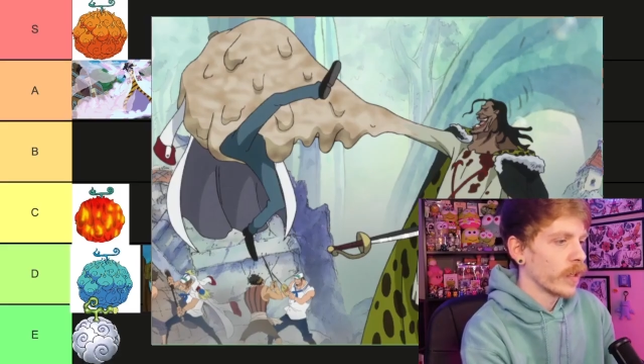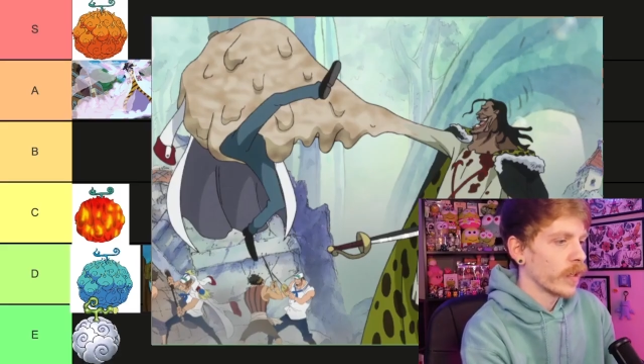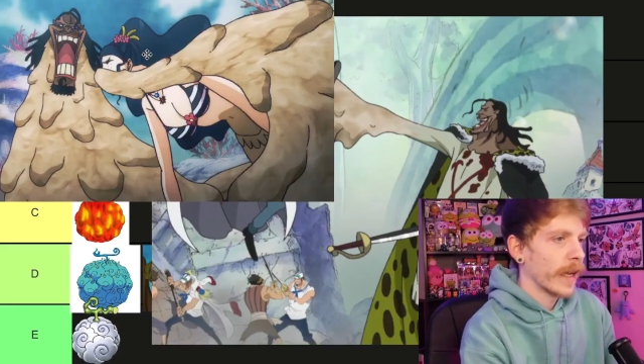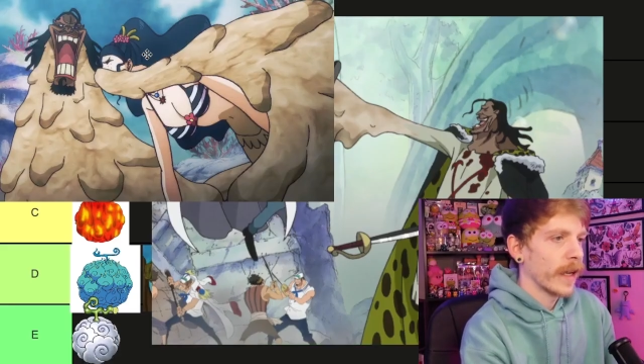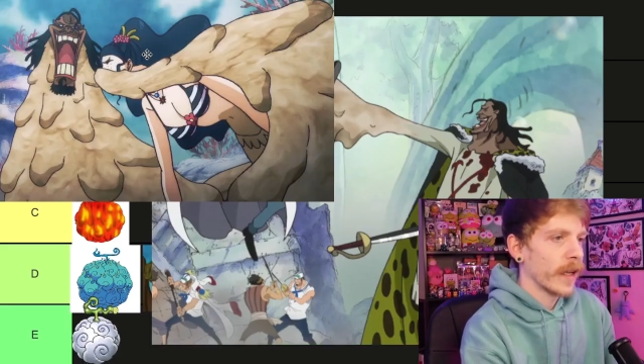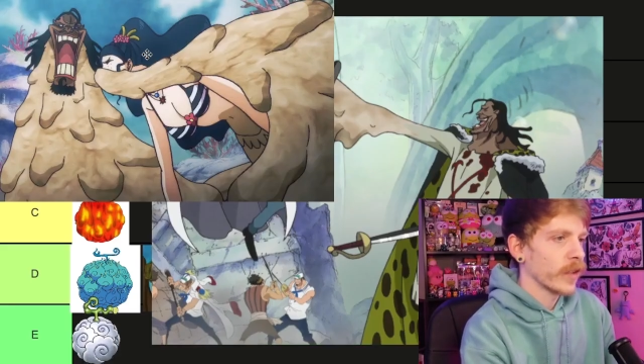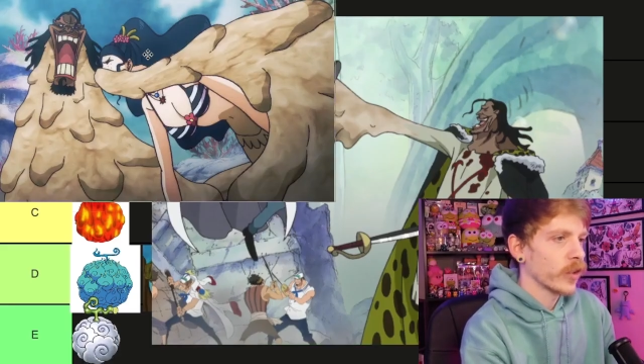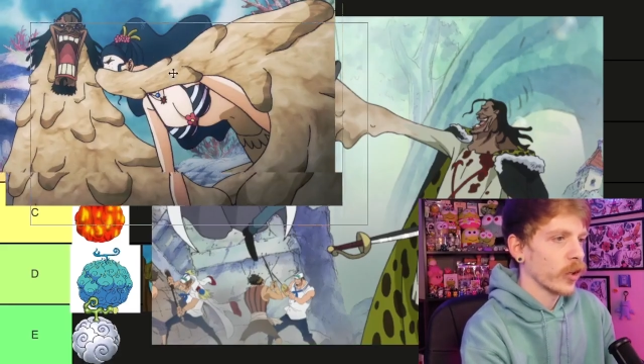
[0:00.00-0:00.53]

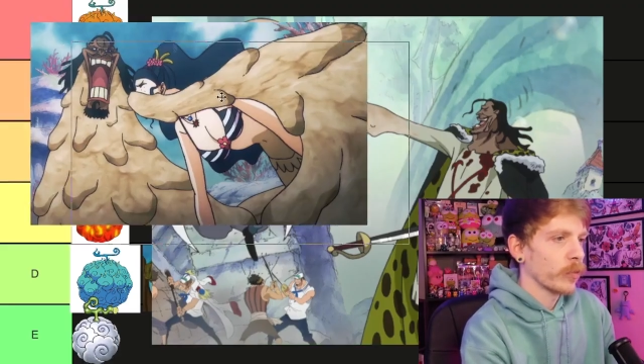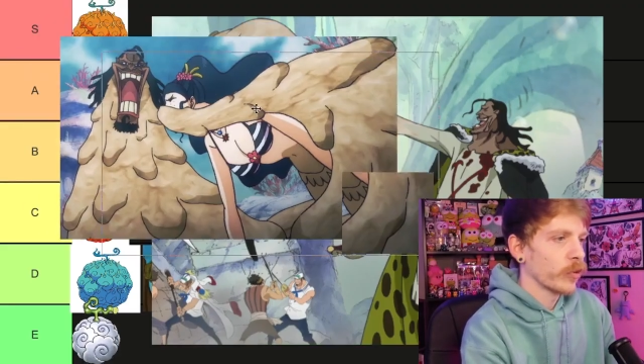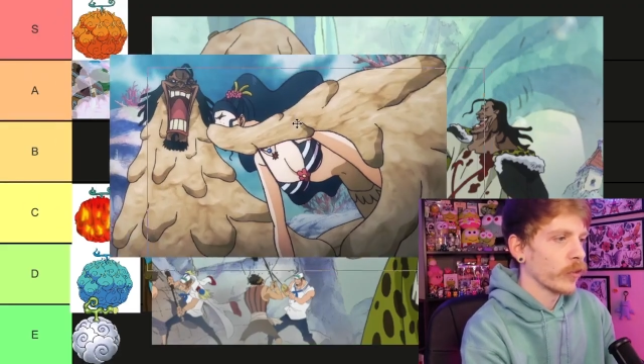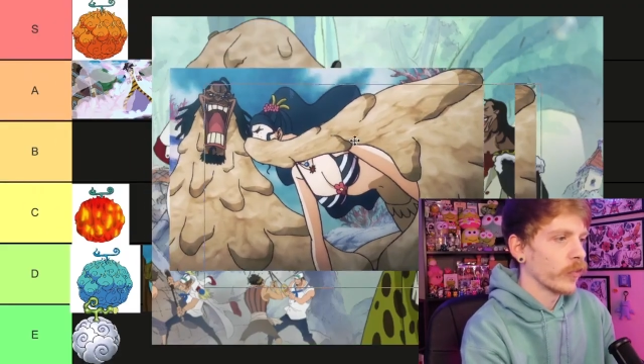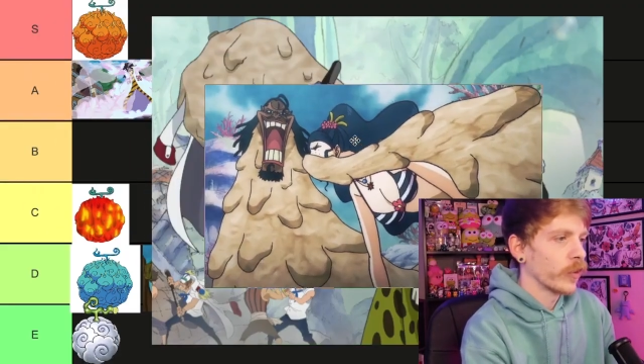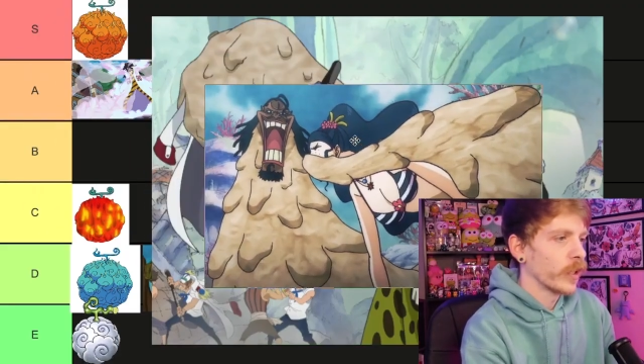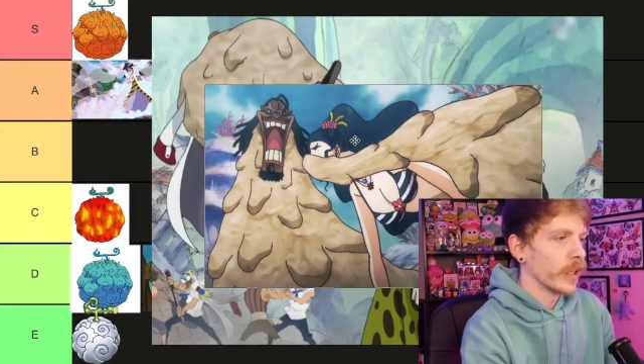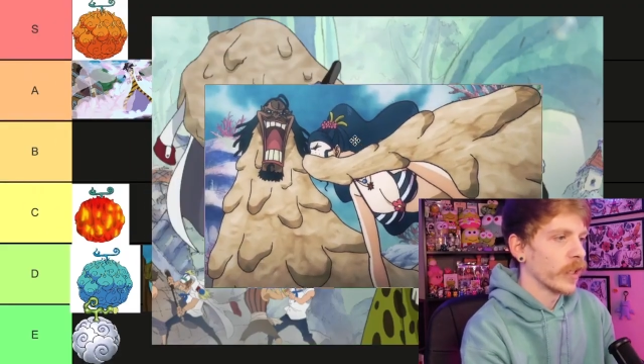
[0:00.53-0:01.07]
That's all
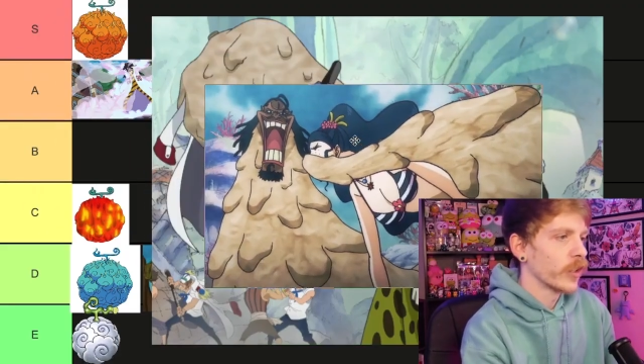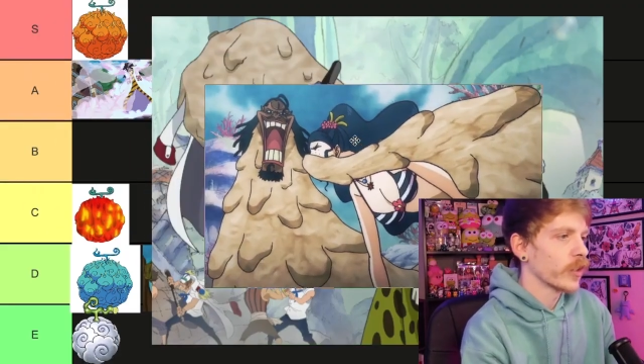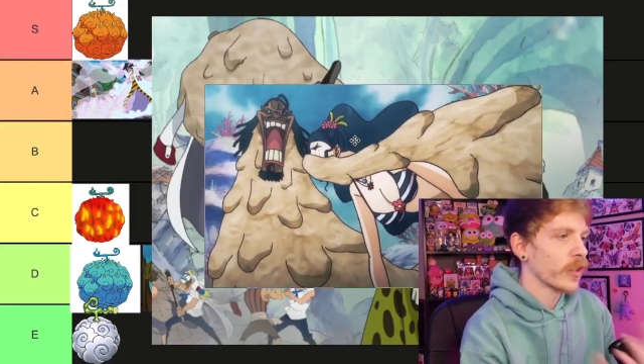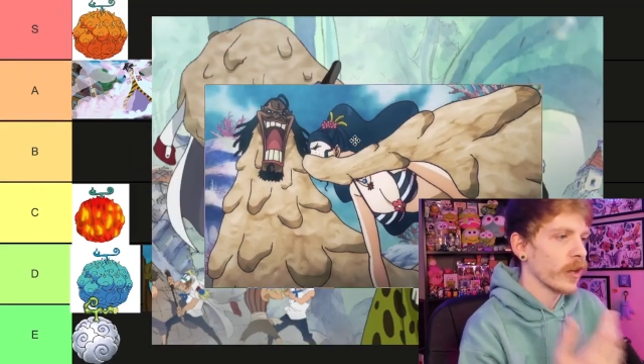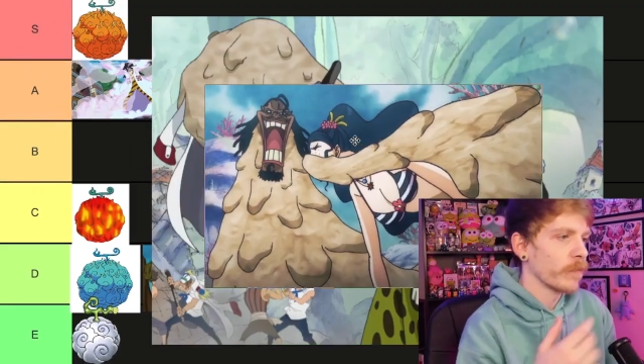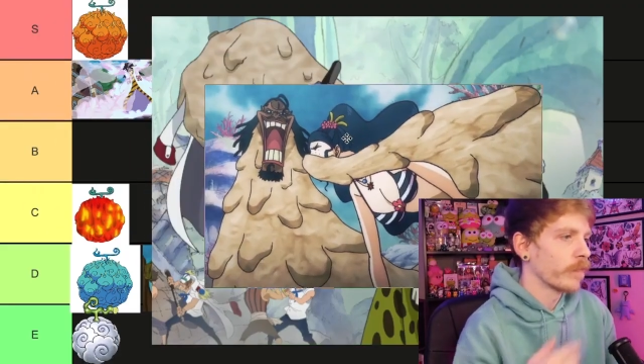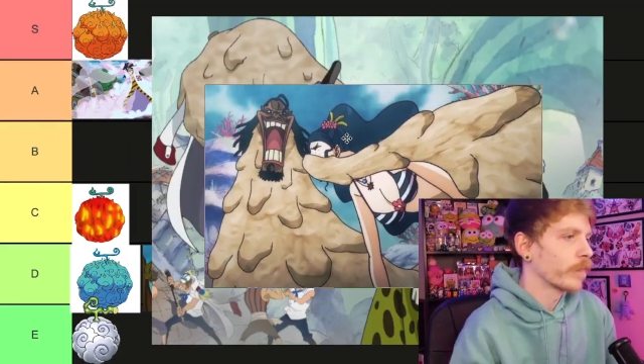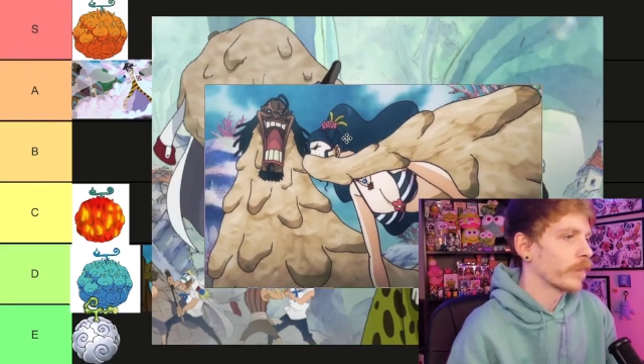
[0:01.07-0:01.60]
proof you need. Just
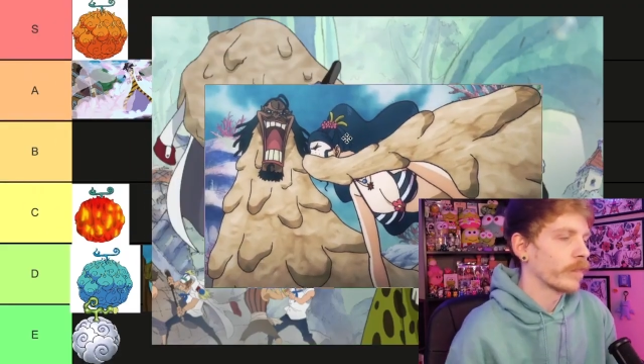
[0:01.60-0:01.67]
a